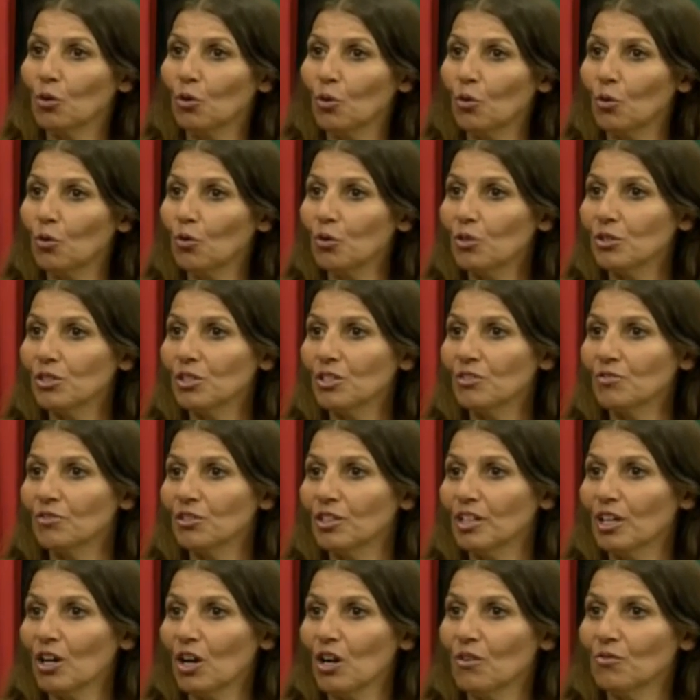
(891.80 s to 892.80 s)
causes
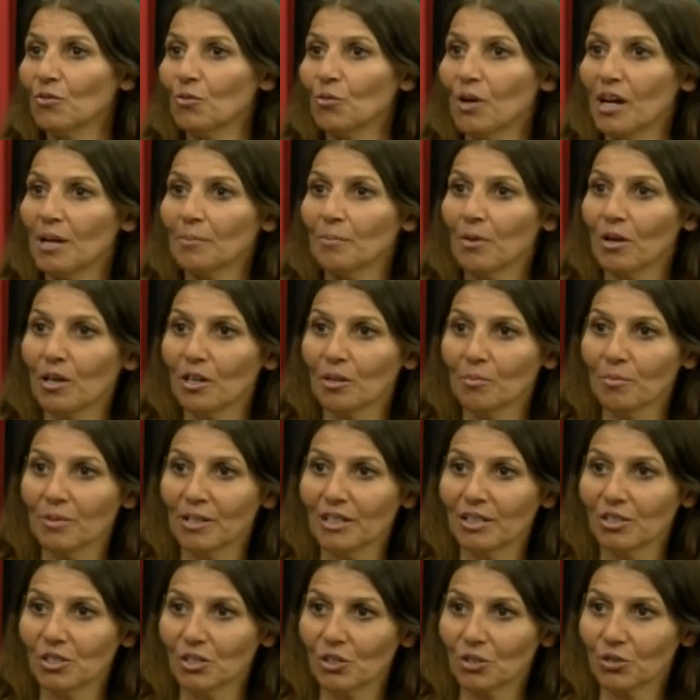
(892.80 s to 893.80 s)
for their overweight might have
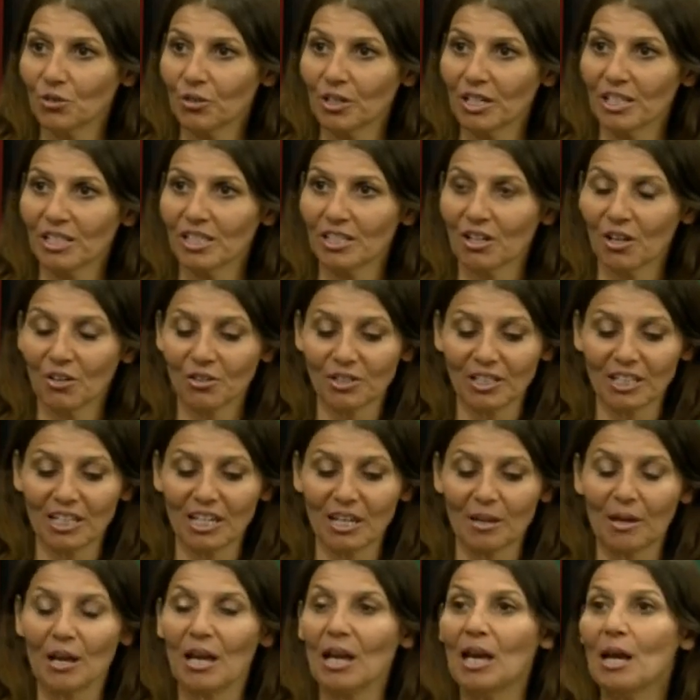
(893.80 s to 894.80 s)
been stress, and I was
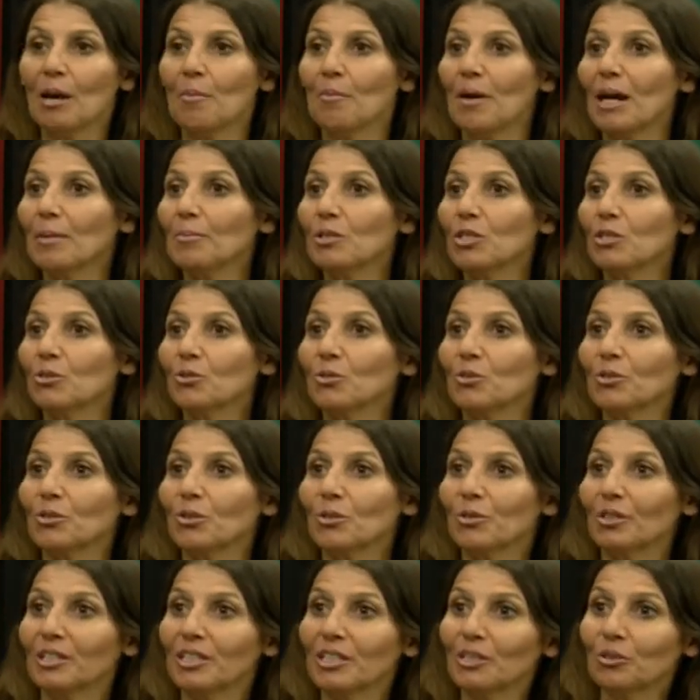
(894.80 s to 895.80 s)
thinking maybe it's
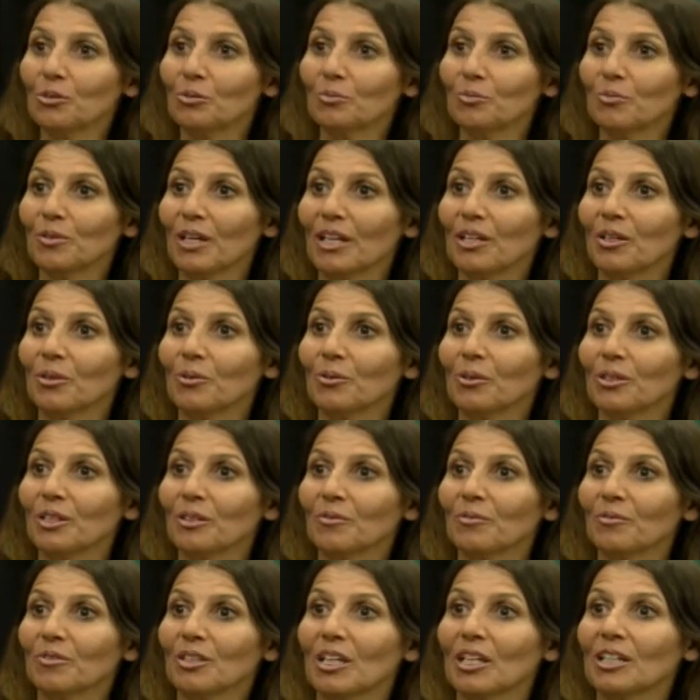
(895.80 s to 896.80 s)
also guilt. They don't want
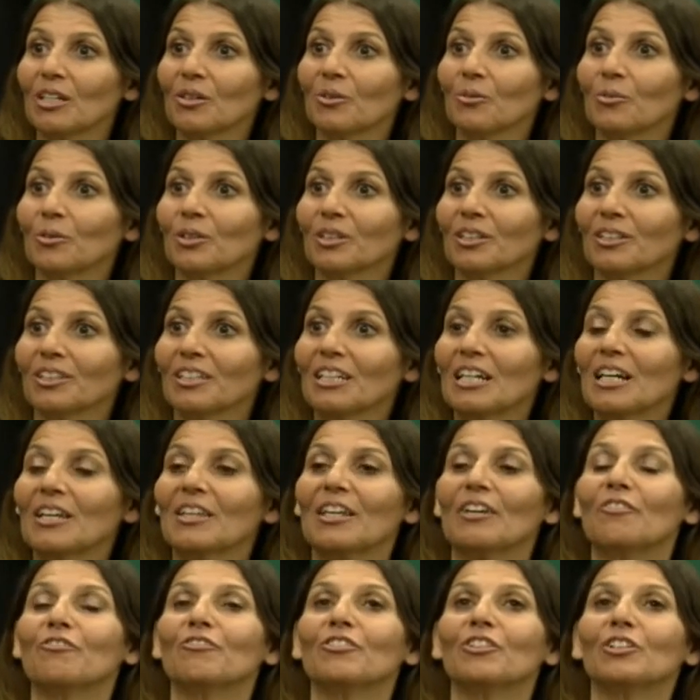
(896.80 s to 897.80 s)
to.
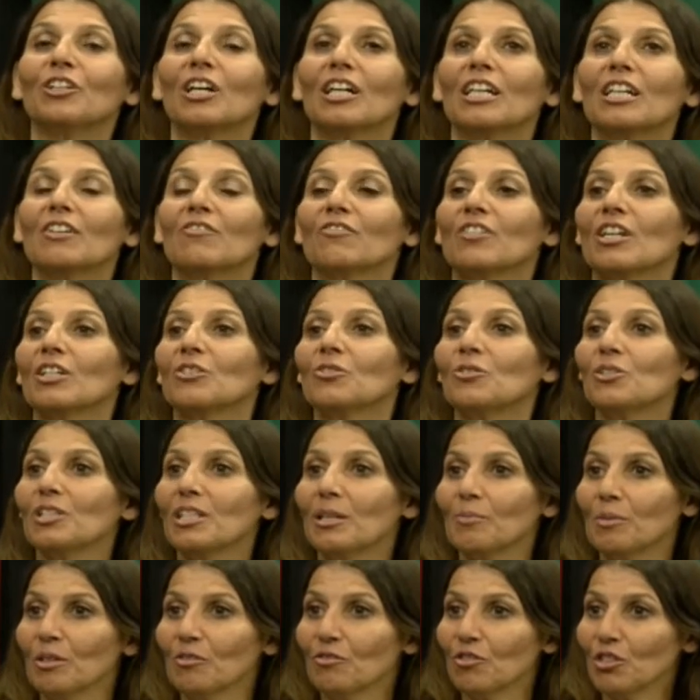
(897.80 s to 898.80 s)
They feel like if they do
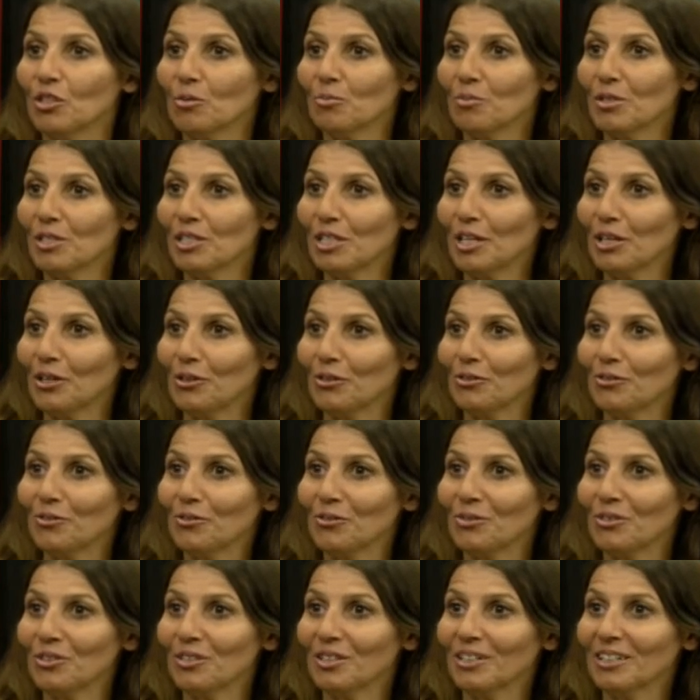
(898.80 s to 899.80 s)
something for
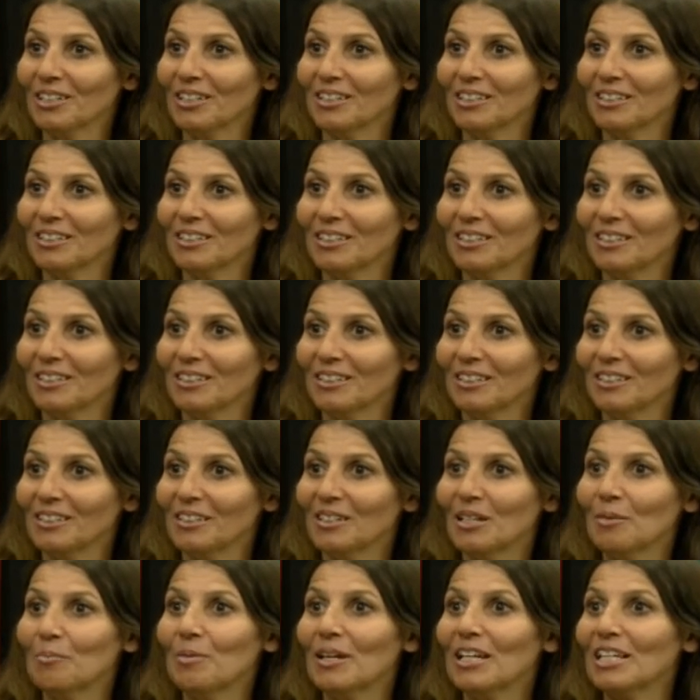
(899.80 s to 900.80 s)
themselves,
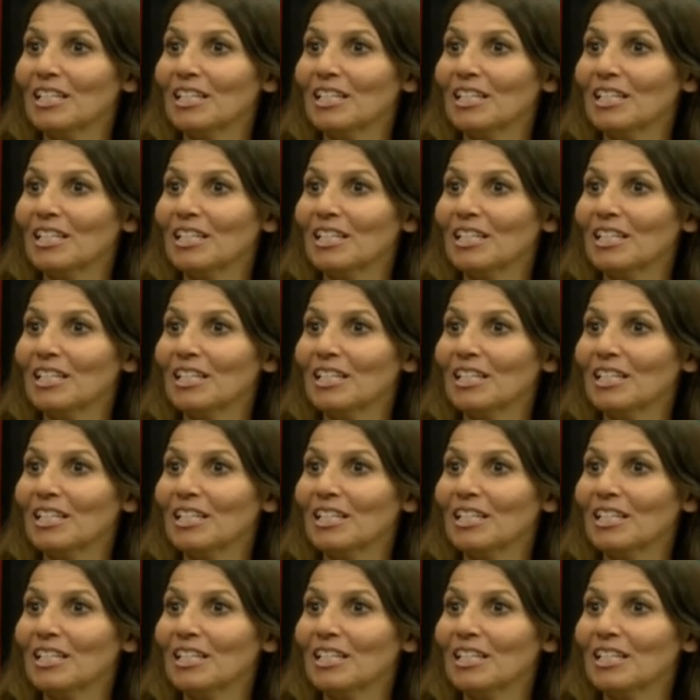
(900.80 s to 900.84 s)
they're being